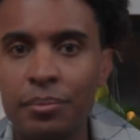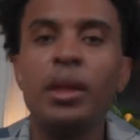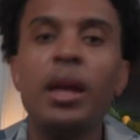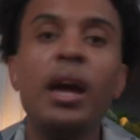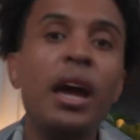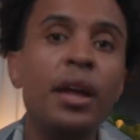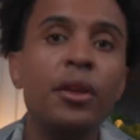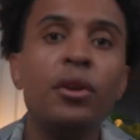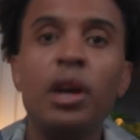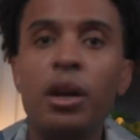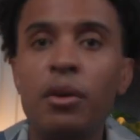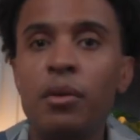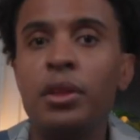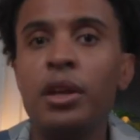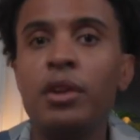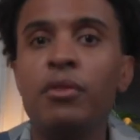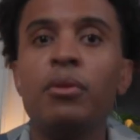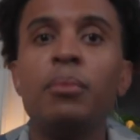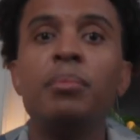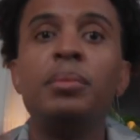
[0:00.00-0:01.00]
They handle
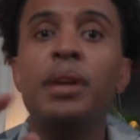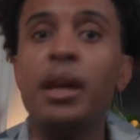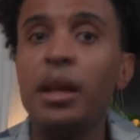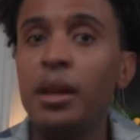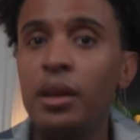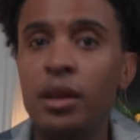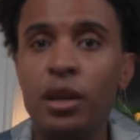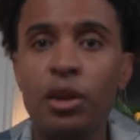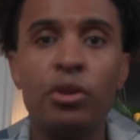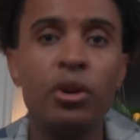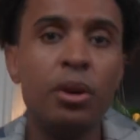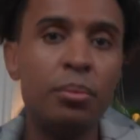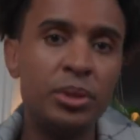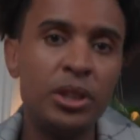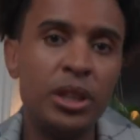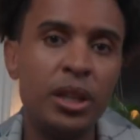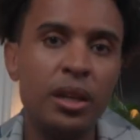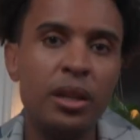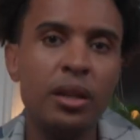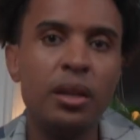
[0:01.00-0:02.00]
everything from data
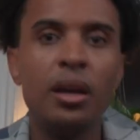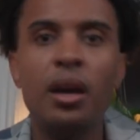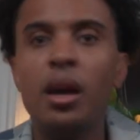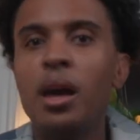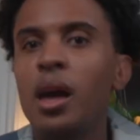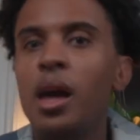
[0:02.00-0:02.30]
encryption,